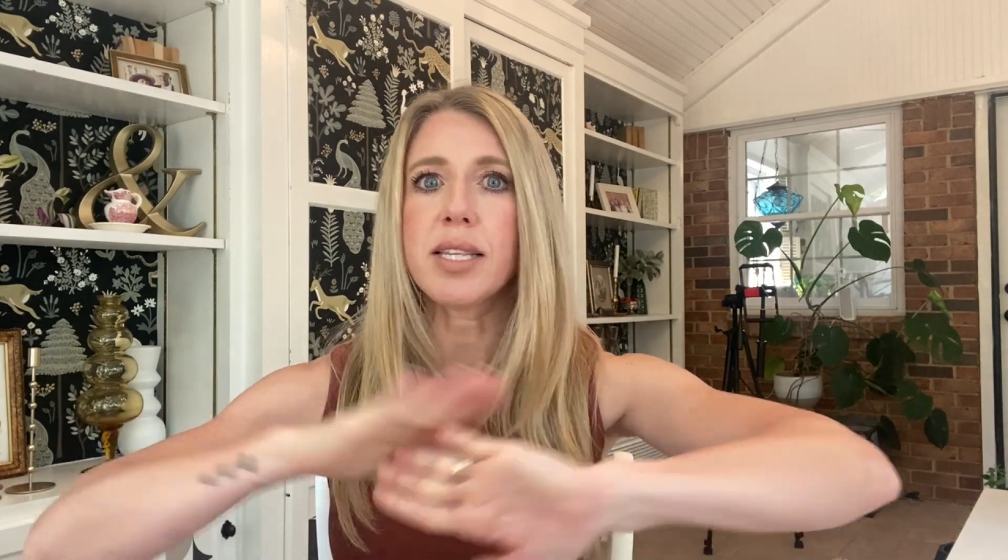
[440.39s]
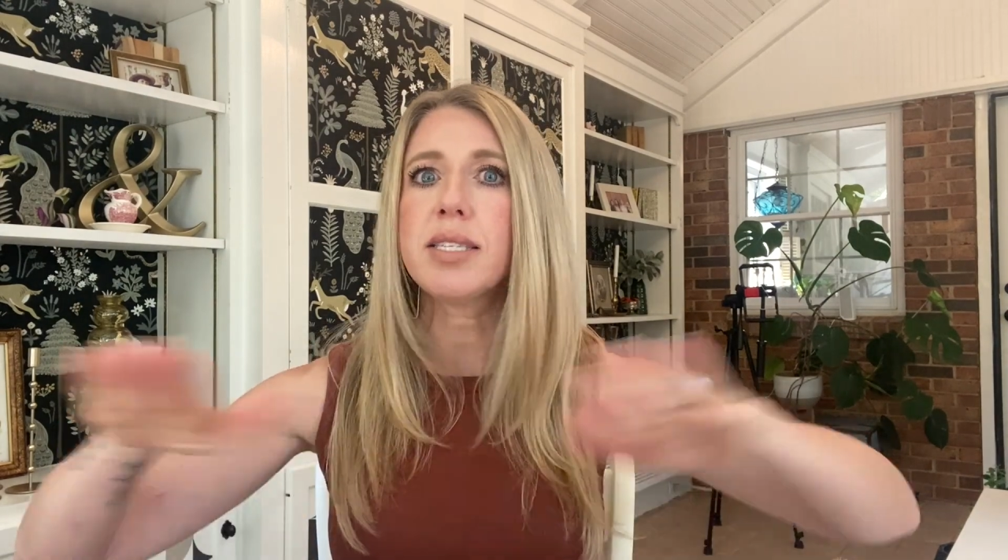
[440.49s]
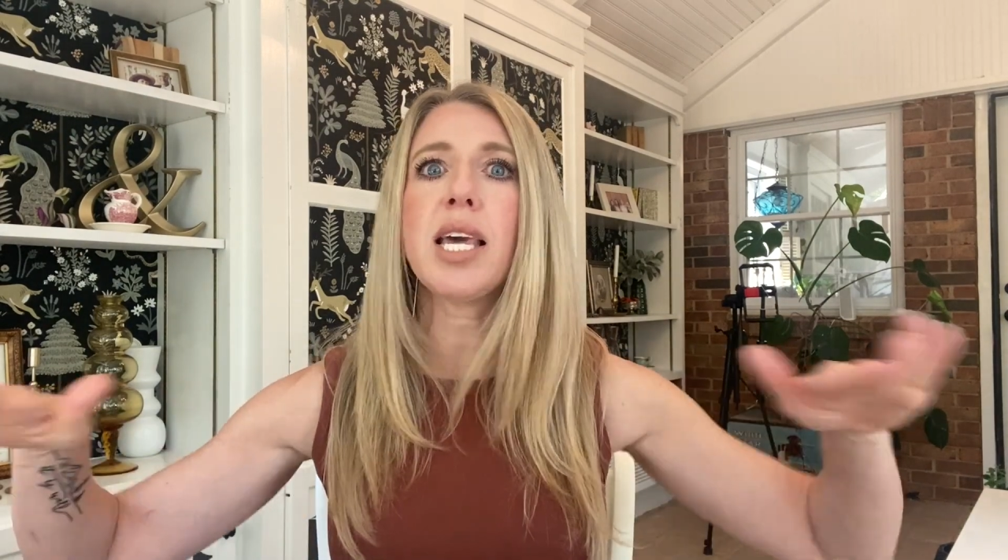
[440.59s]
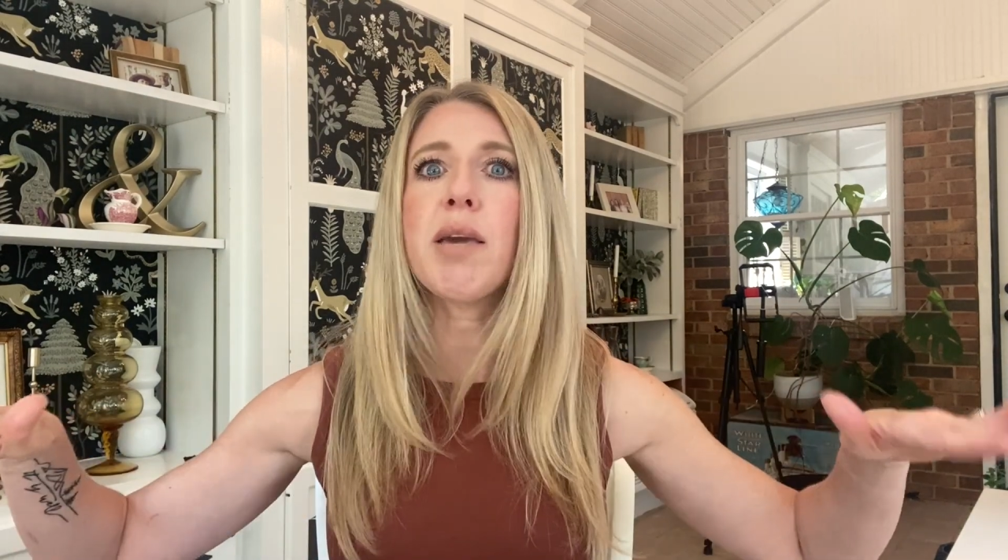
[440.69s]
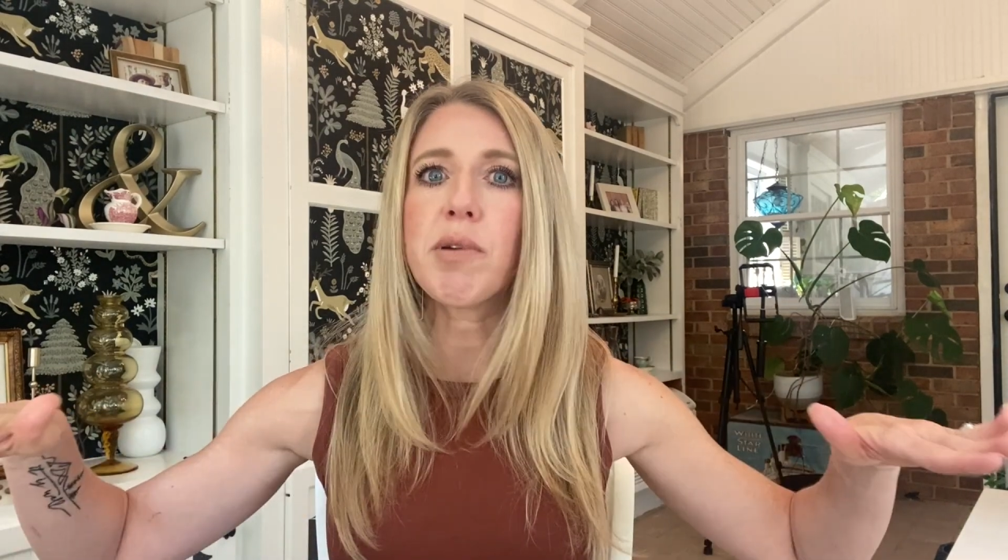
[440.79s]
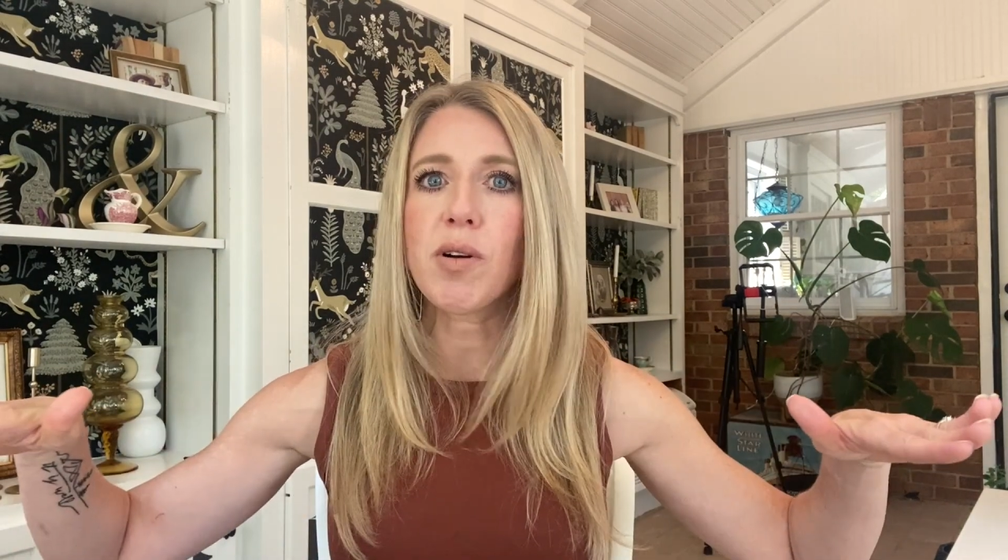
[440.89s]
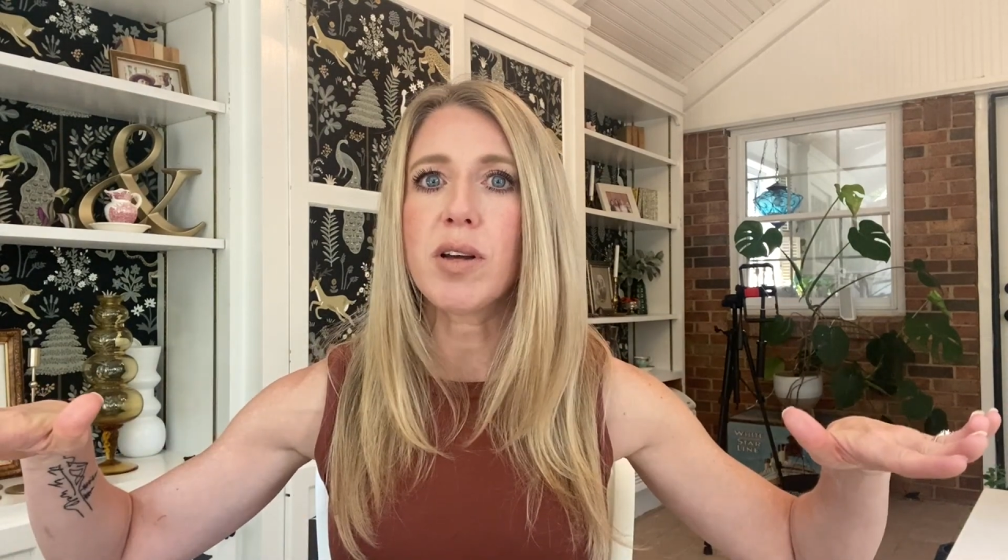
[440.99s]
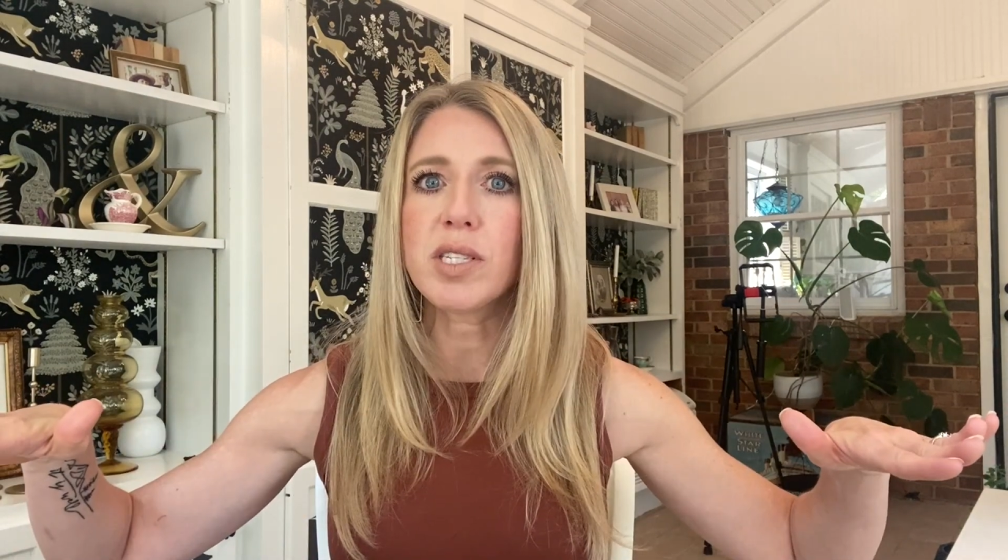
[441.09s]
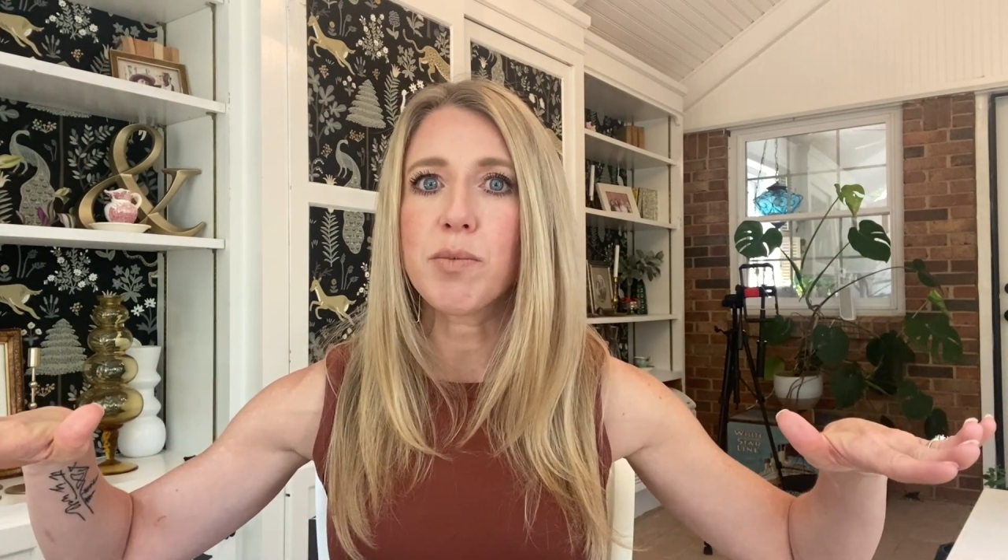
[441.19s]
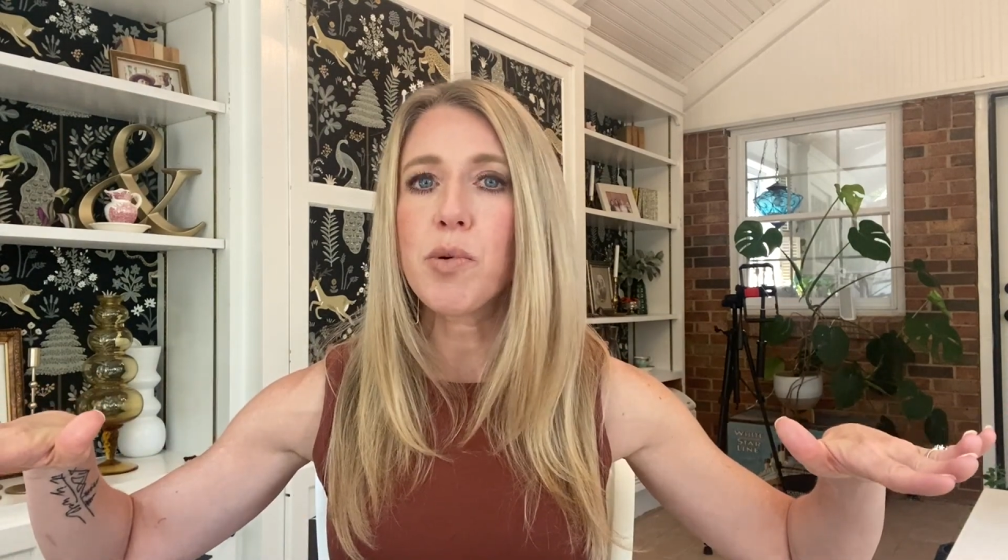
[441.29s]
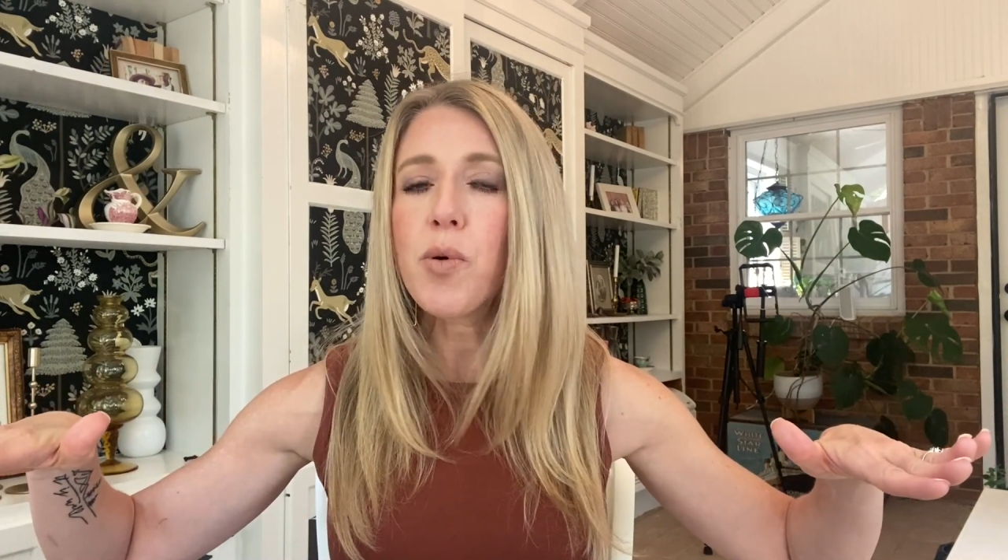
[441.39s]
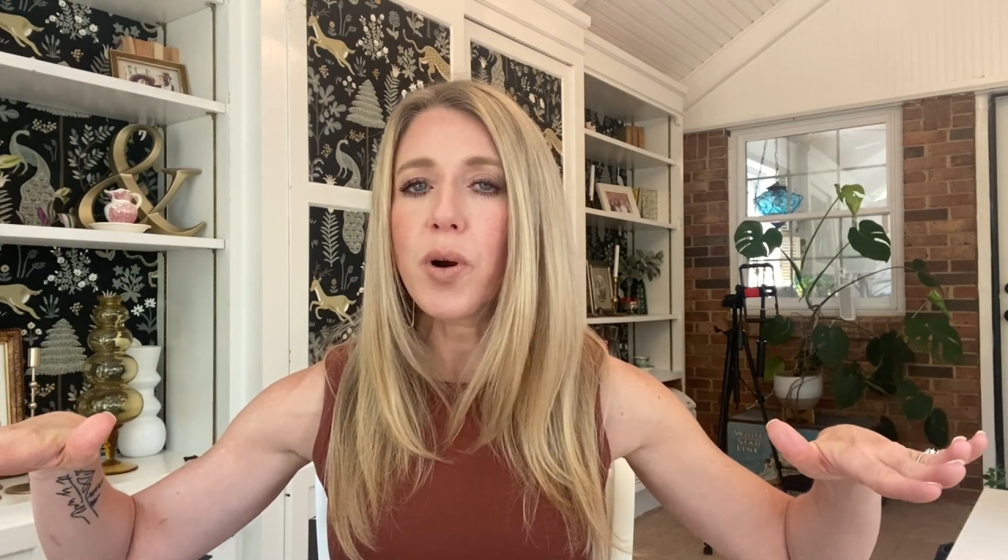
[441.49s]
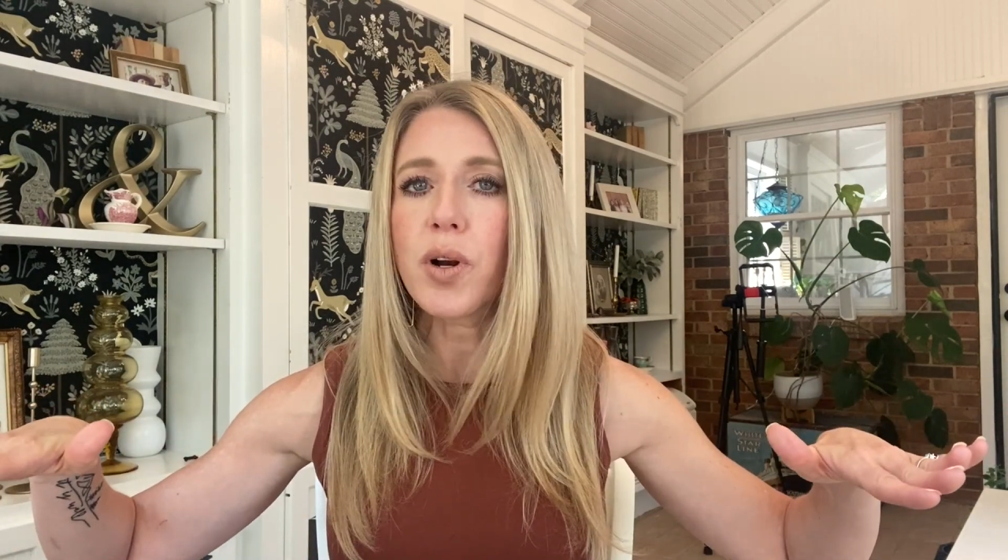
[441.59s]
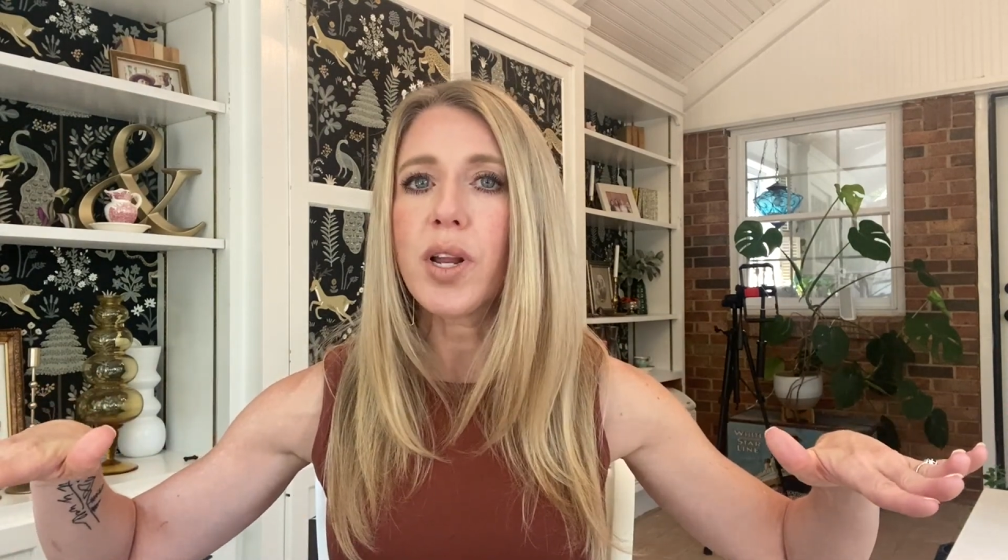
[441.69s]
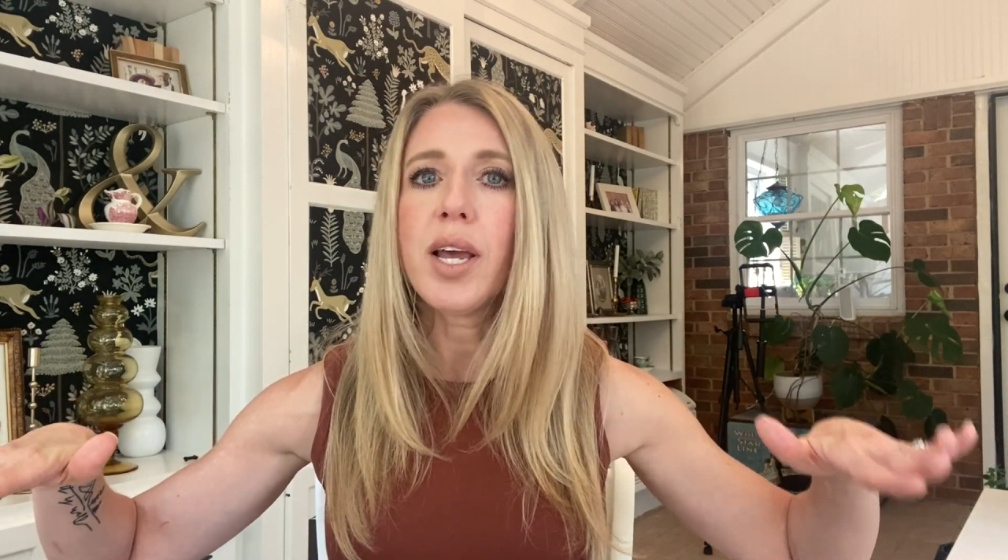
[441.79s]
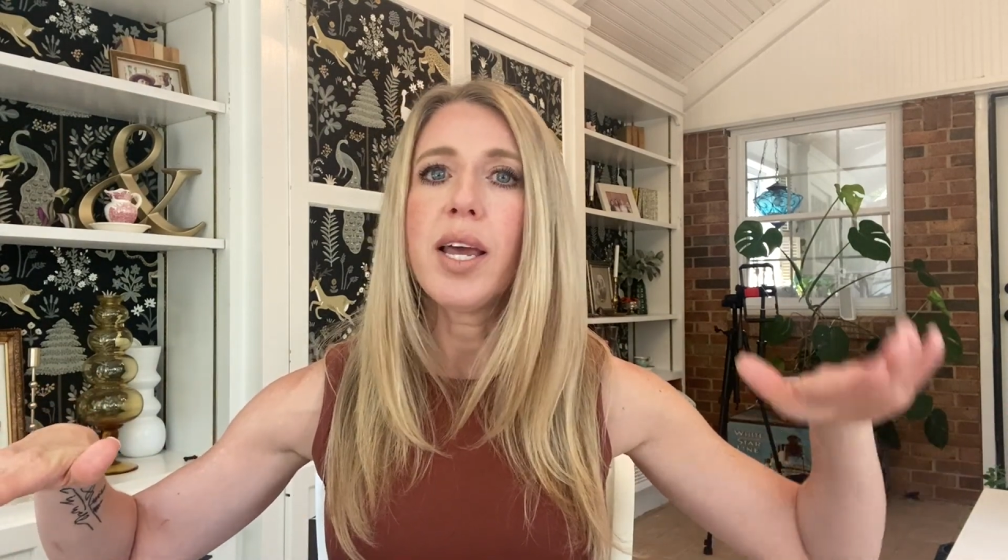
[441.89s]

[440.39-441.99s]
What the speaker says: the same across the board